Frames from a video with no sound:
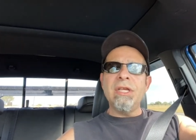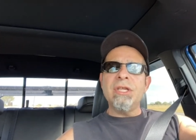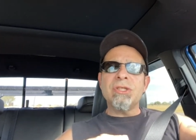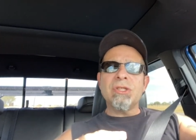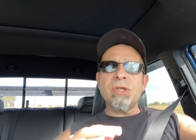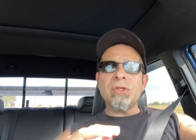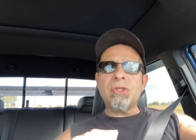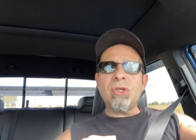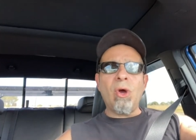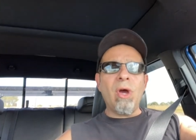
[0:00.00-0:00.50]

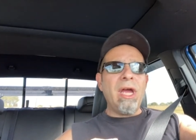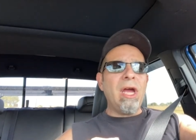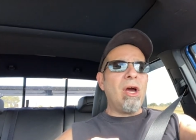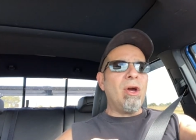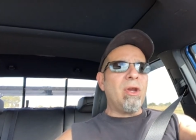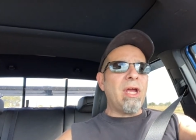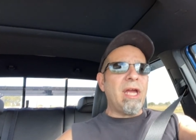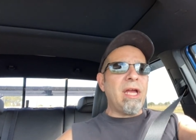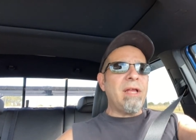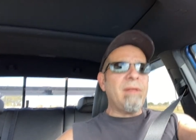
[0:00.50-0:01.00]
So
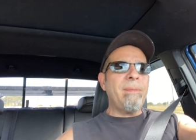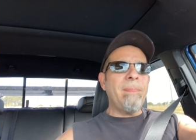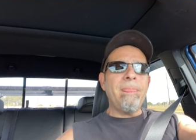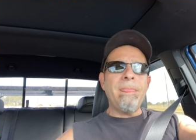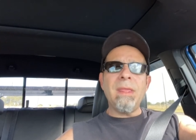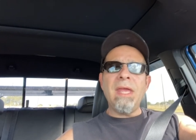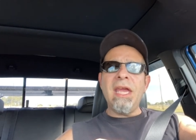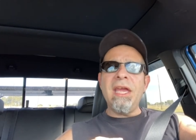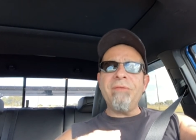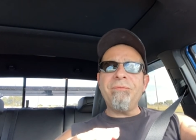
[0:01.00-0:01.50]

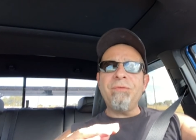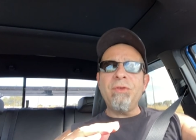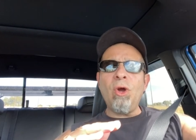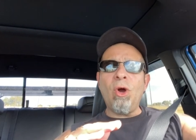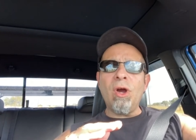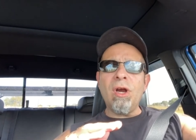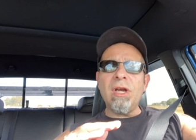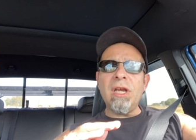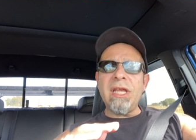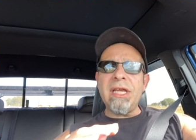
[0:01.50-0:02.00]
Toyota, if
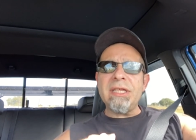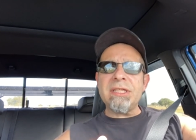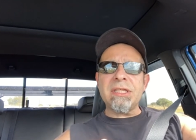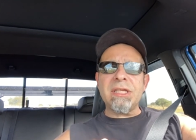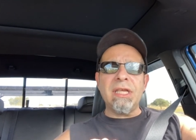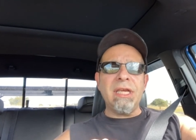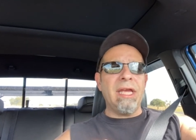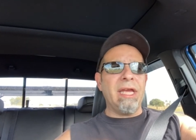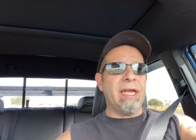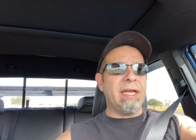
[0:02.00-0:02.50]
you're
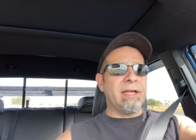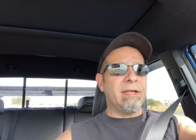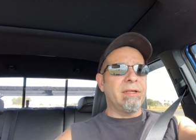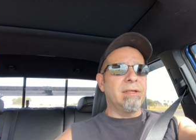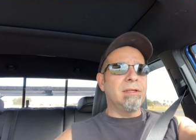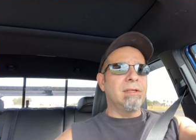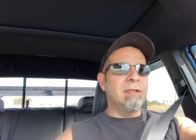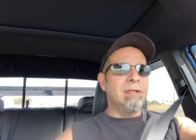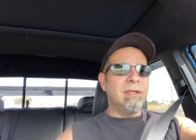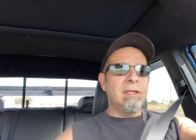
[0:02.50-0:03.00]
listening,
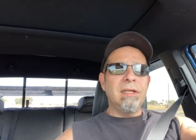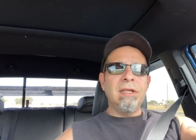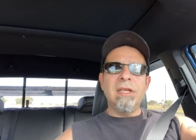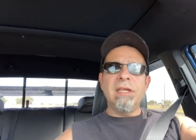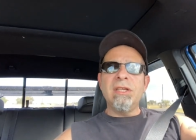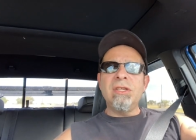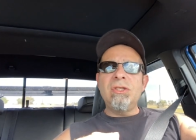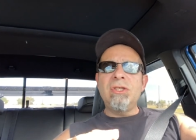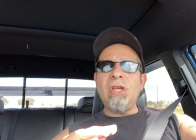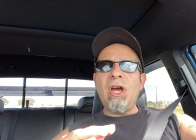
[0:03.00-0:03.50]

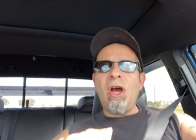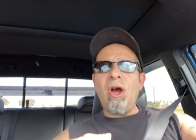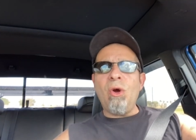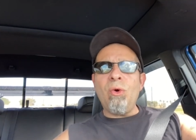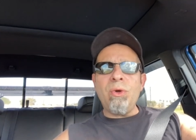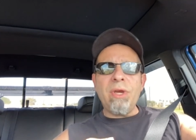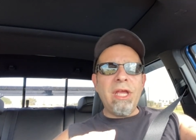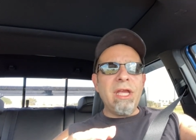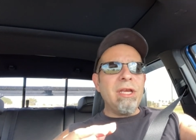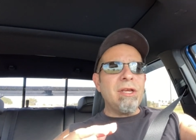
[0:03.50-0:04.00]

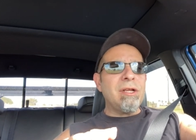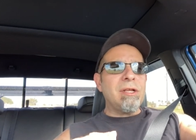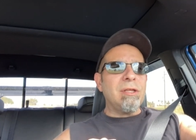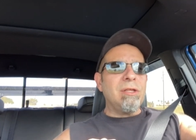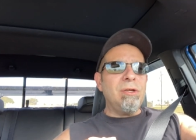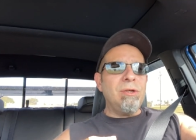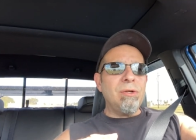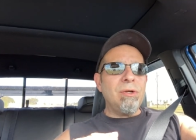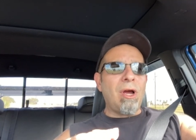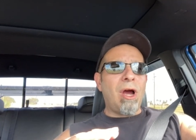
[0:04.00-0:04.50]
don't
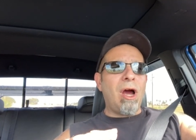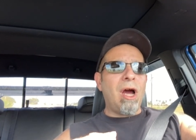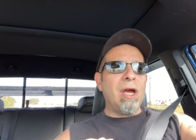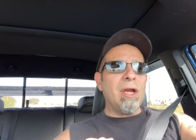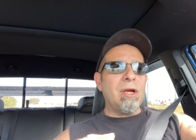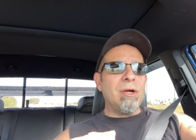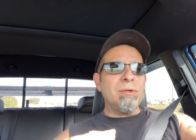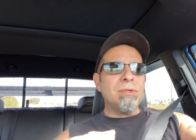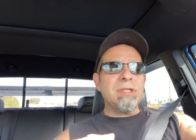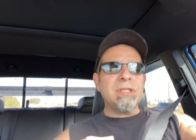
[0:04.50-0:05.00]
include
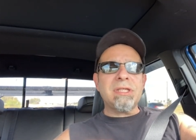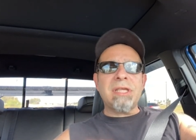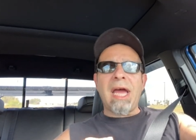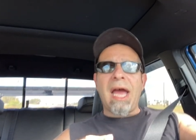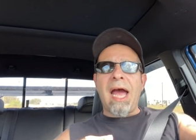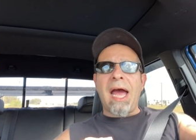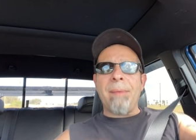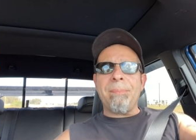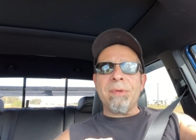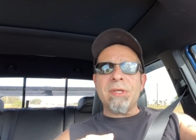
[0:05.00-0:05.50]
auto
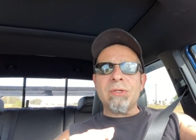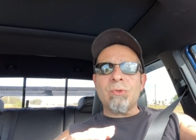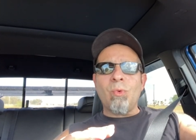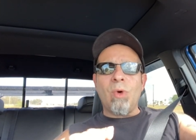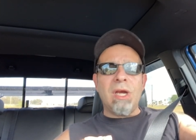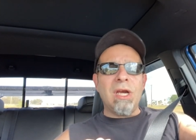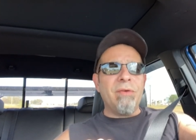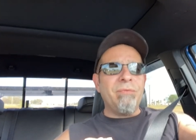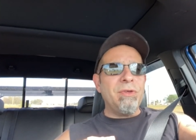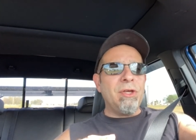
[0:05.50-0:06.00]
stop as one of